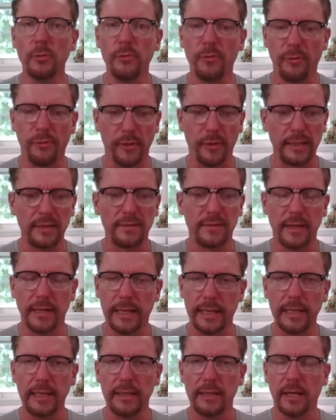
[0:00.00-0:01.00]
who
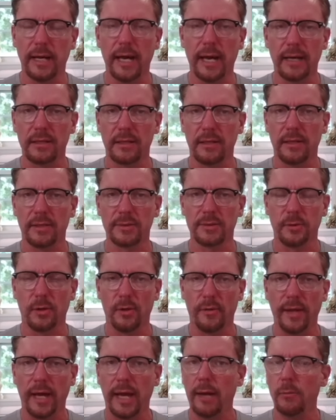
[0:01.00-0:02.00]
think that eating a high
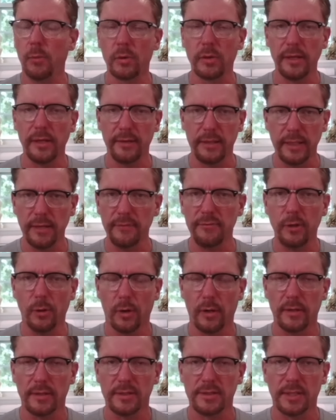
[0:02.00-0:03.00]
cholesterol diet will
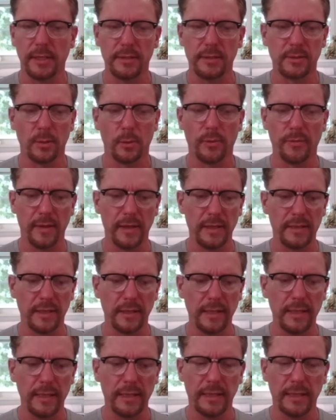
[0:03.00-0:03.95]
give you heart disease, or think